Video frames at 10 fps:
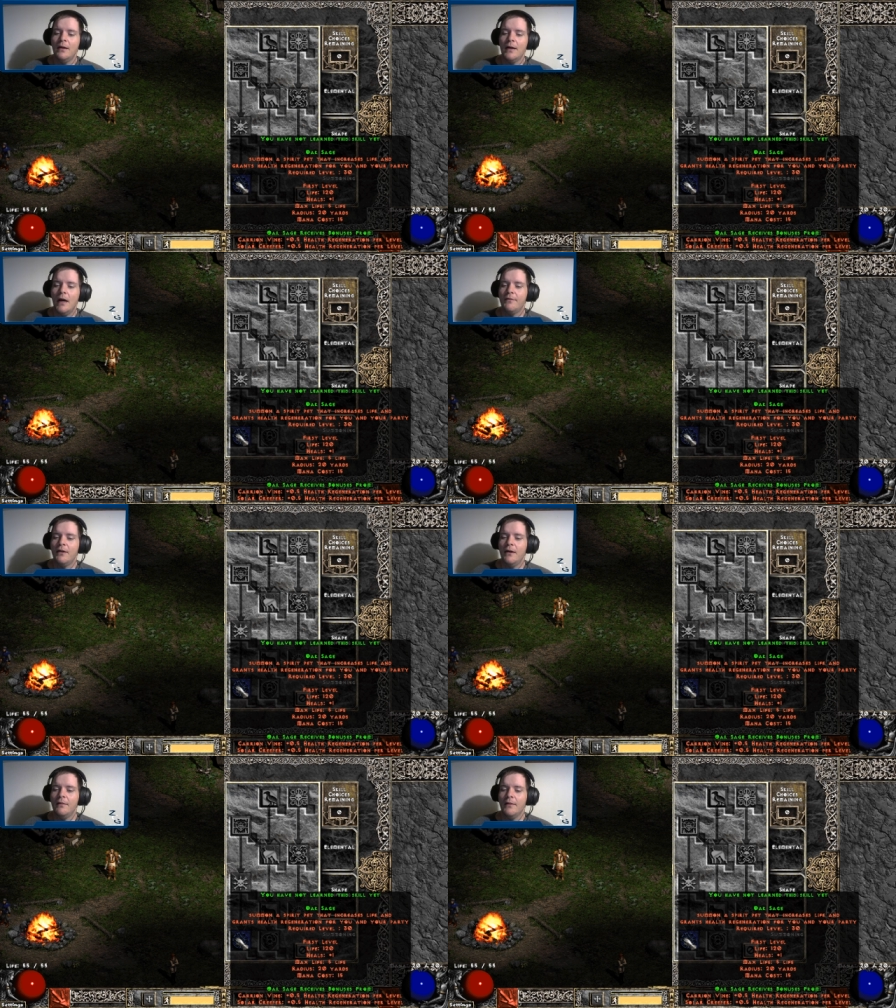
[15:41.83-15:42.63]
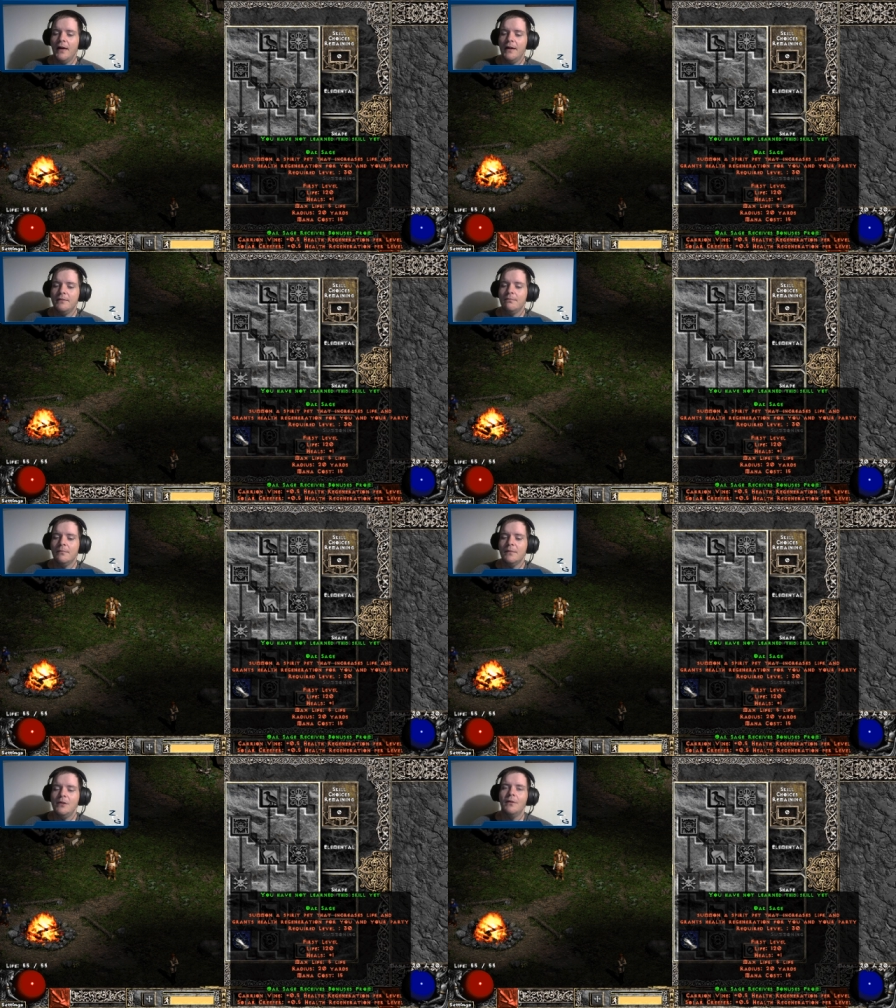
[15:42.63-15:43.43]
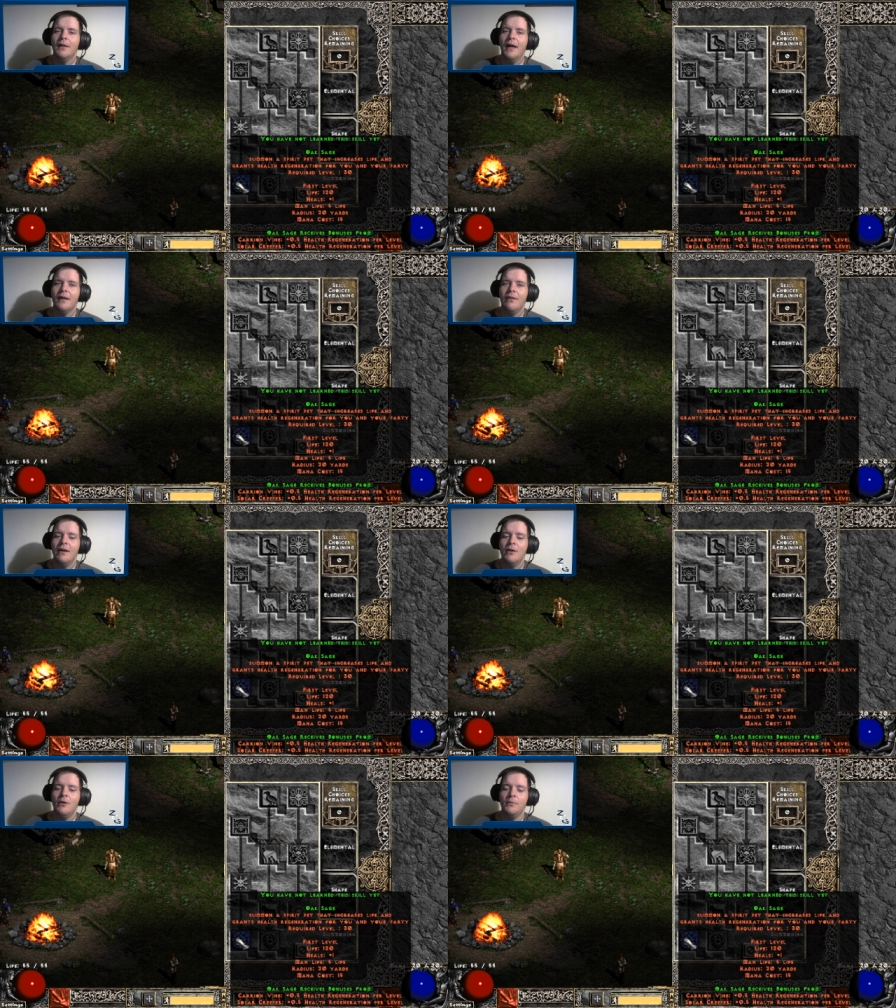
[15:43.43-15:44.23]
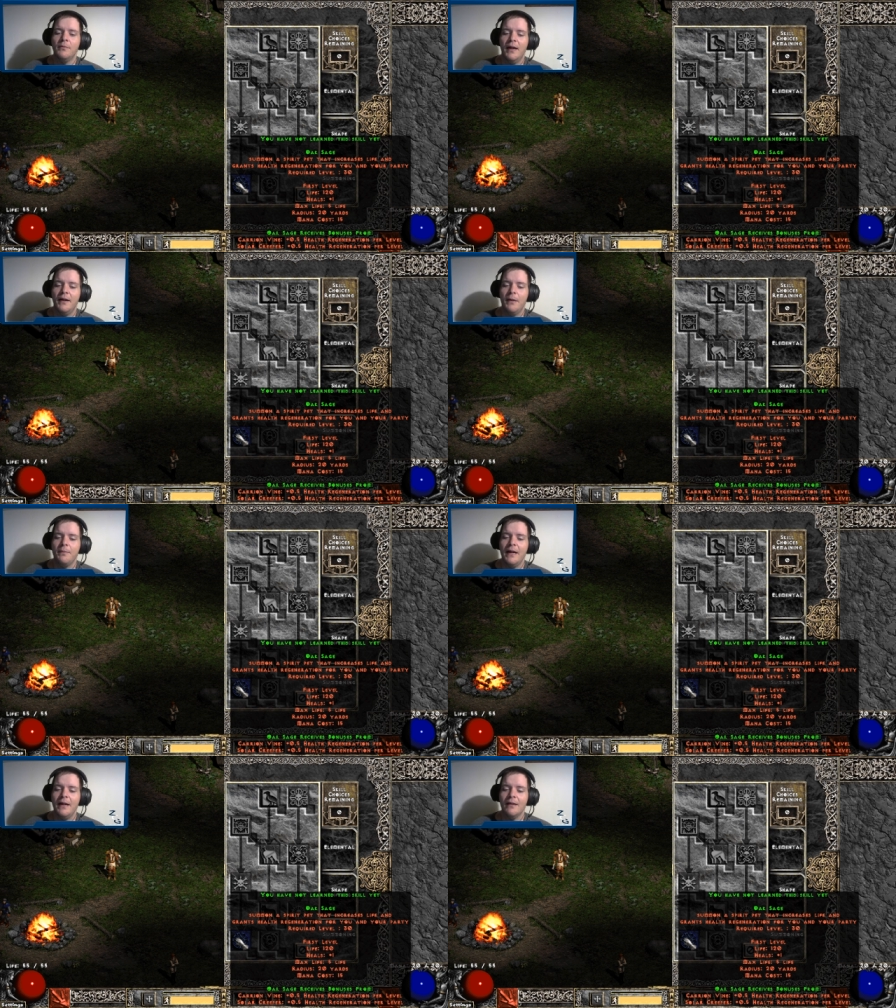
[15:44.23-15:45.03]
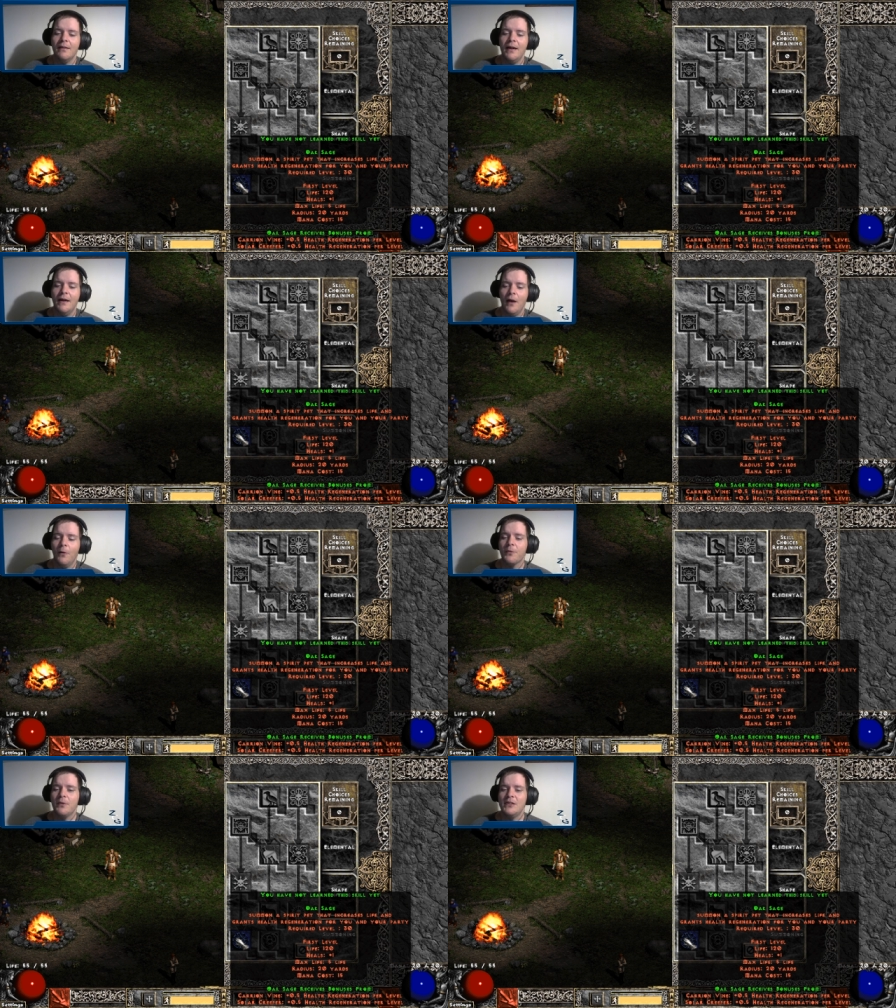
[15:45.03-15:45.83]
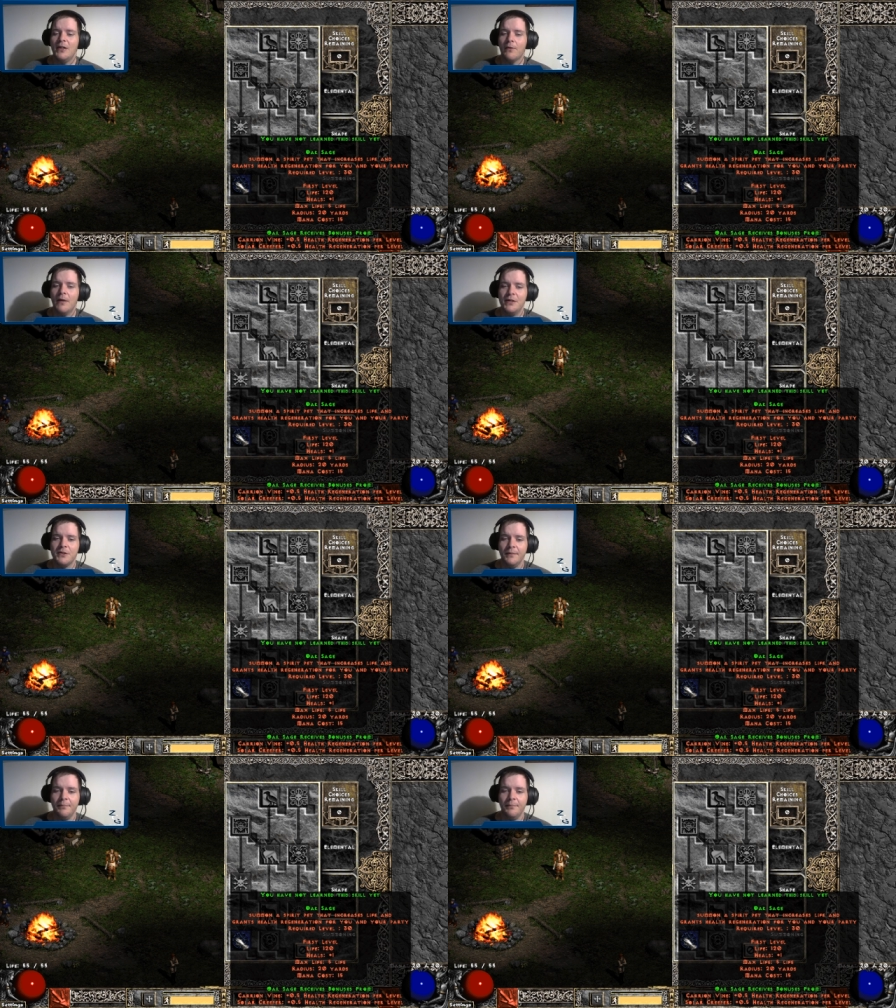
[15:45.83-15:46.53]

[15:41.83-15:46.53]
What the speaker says: However, I do like that you end up getting the health regeneration.